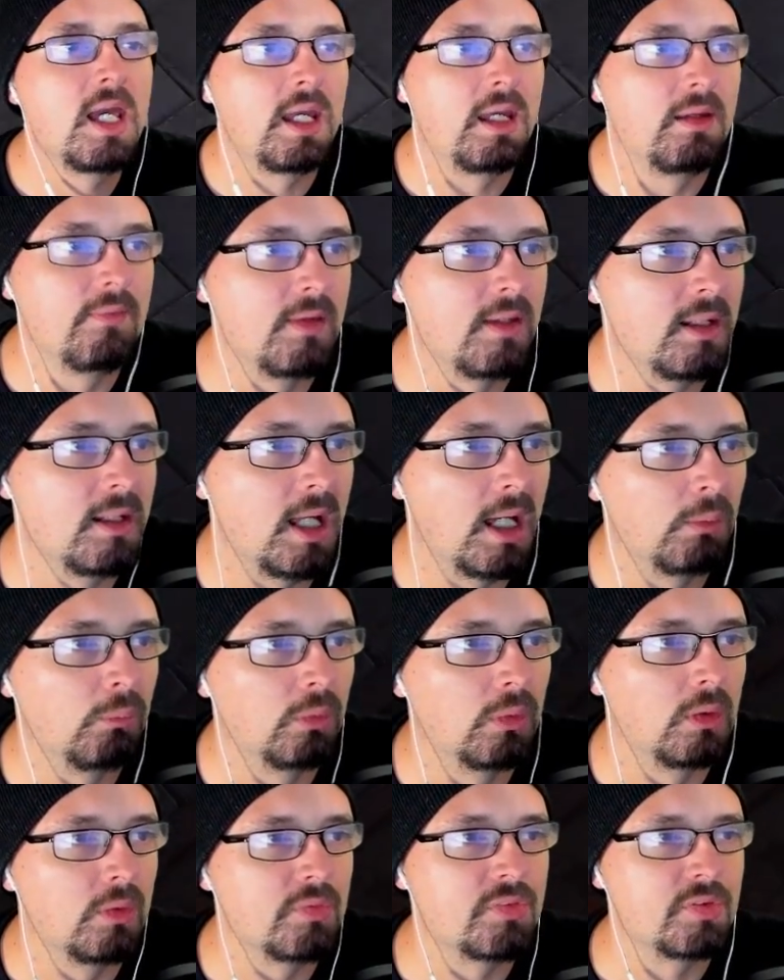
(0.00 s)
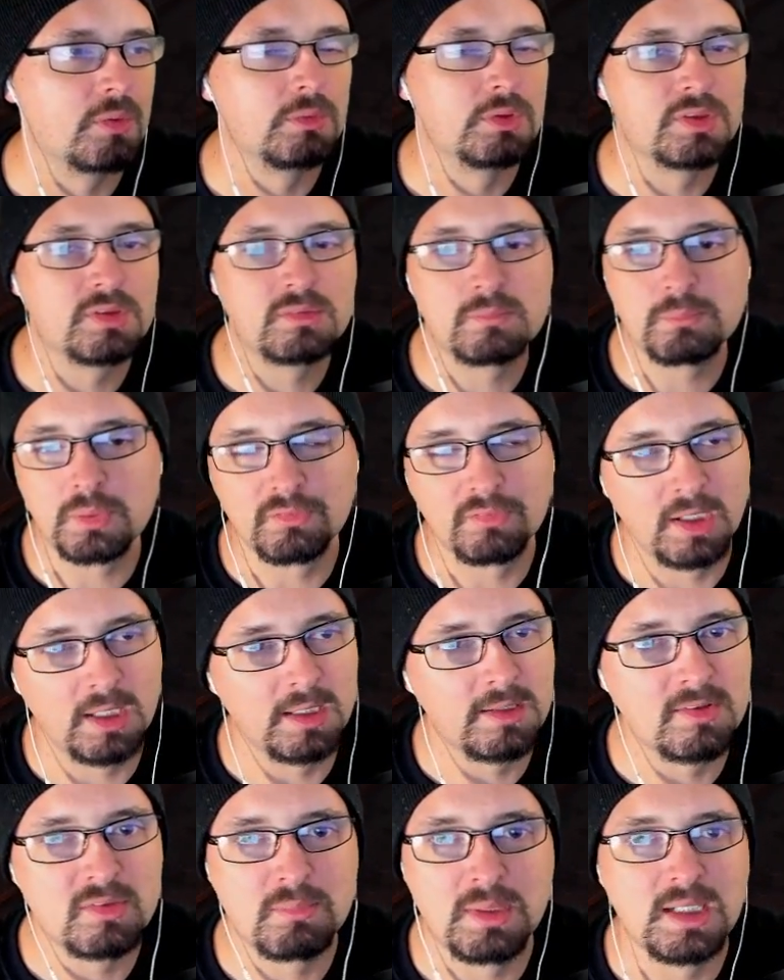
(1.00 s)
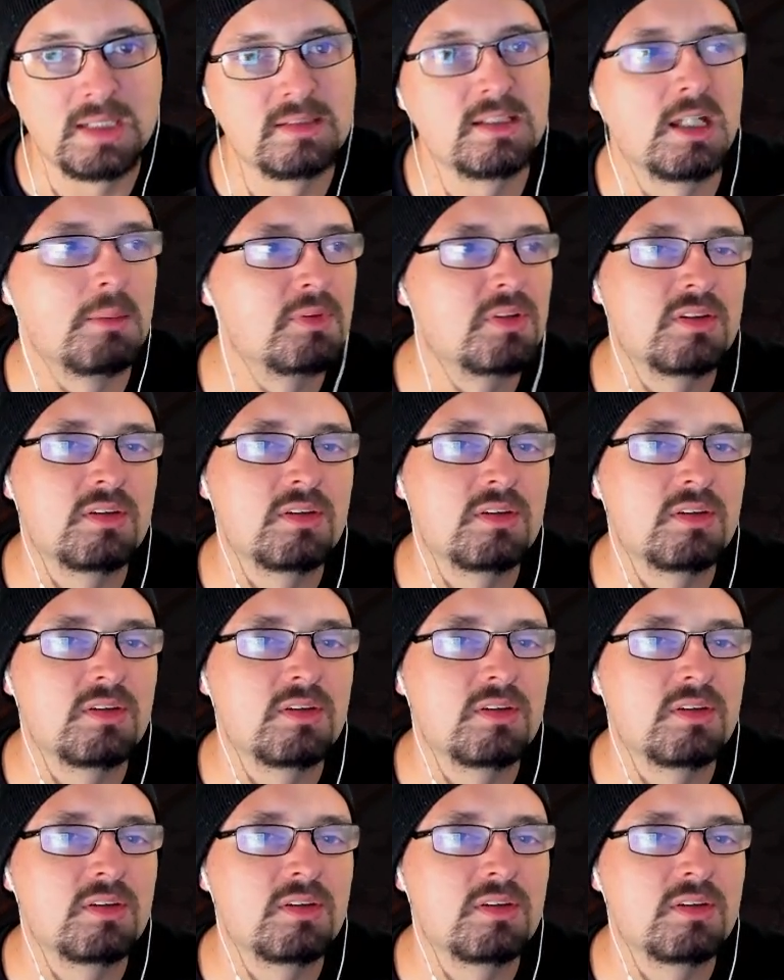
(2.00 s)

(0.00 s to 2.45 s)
And then I will also just provide as many tips